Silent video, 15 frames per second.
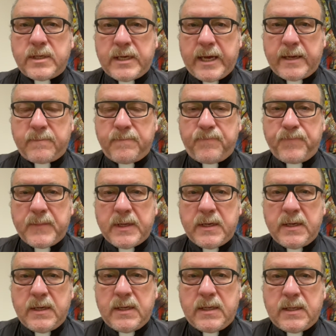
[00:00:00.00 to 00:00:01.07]
today.
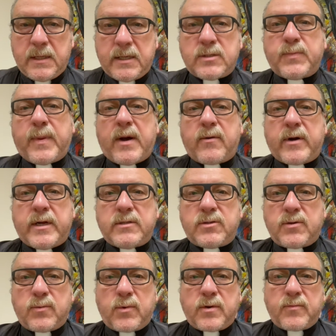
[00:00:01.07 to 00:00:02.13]
Let's bow our heads
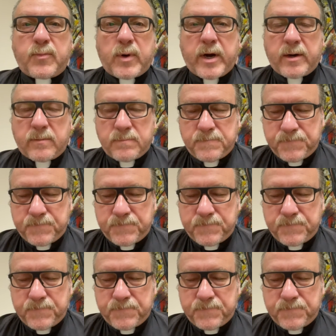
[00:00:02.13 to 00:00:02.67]
in a word of prayer.